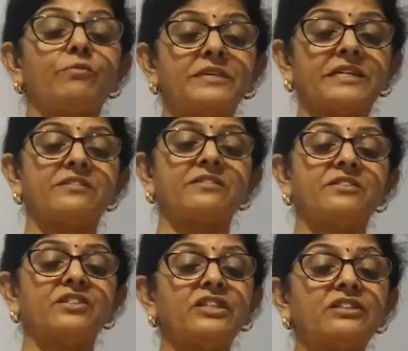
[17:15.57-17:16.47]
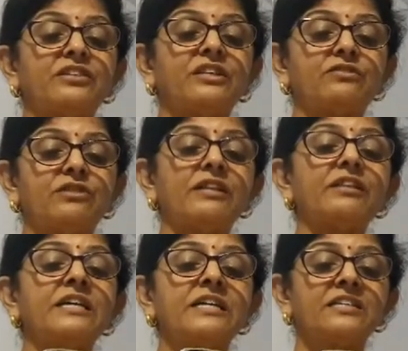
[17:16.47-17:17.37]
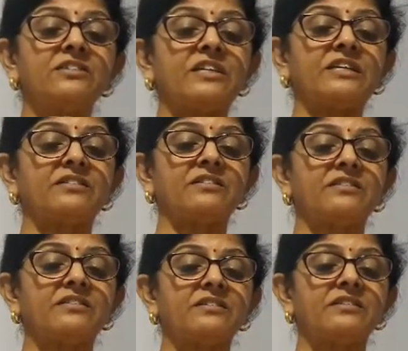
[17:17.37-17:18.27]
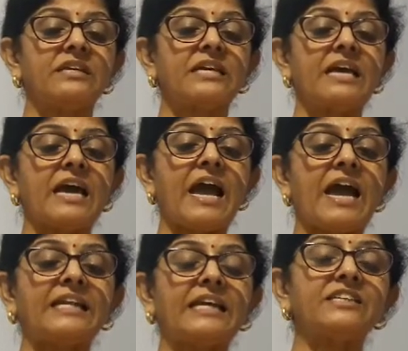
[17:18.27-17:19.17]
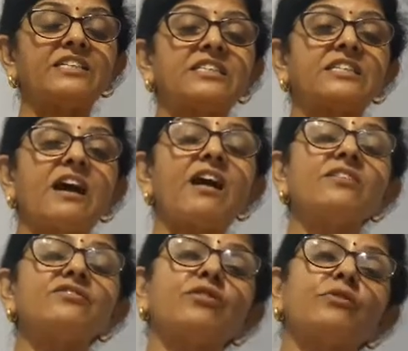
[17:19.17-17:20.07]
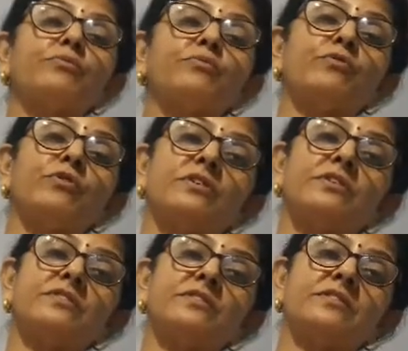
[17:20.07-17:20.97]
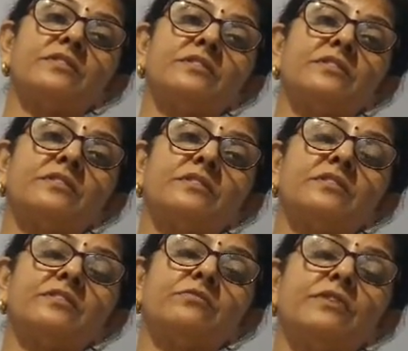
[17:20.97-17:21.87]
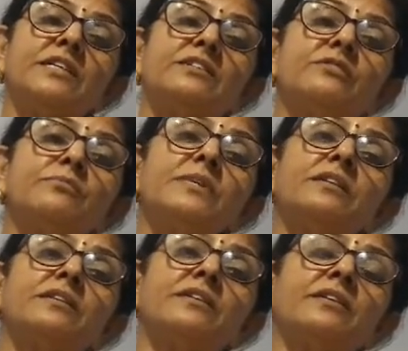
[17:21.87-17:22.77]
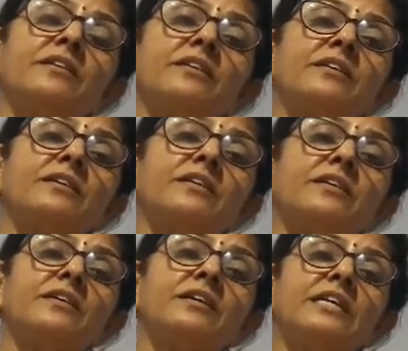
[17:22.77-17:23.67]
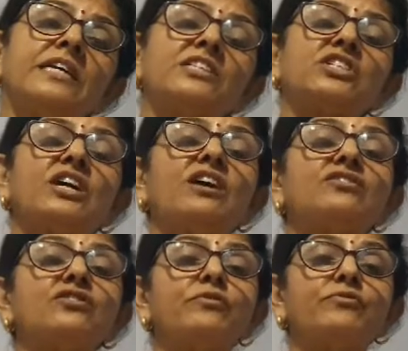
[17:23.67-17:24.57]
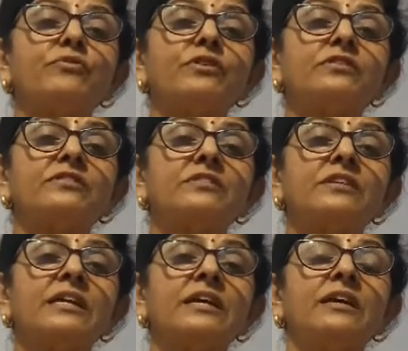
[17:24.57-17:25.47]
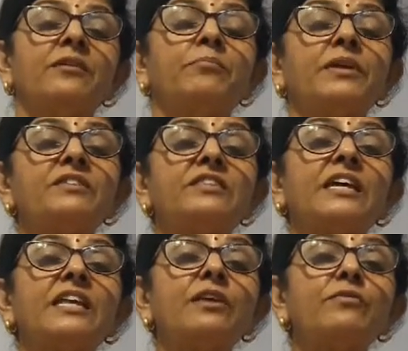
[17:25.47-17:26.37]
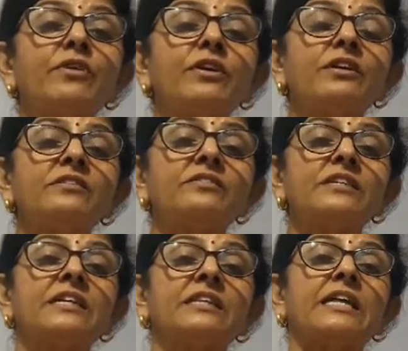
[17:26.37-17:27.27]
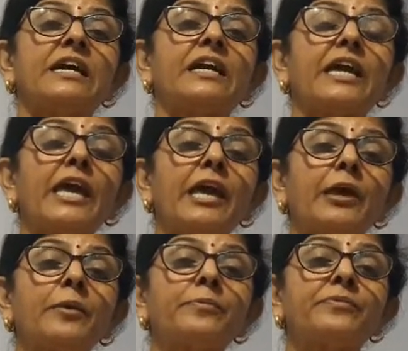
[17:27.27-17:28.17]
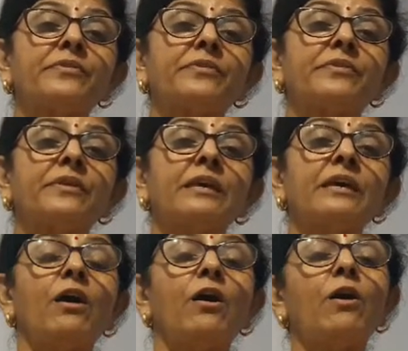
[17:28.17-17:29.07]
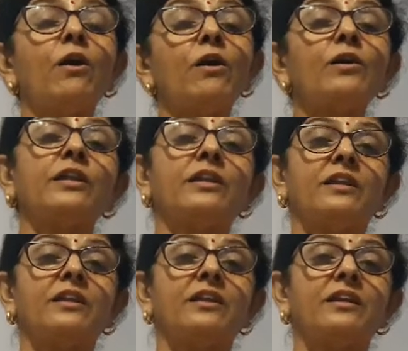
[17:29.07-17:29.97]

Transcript: objects, these natural scenes. And stars of words. What does it mean? Stars of words means the rivers, the caves, all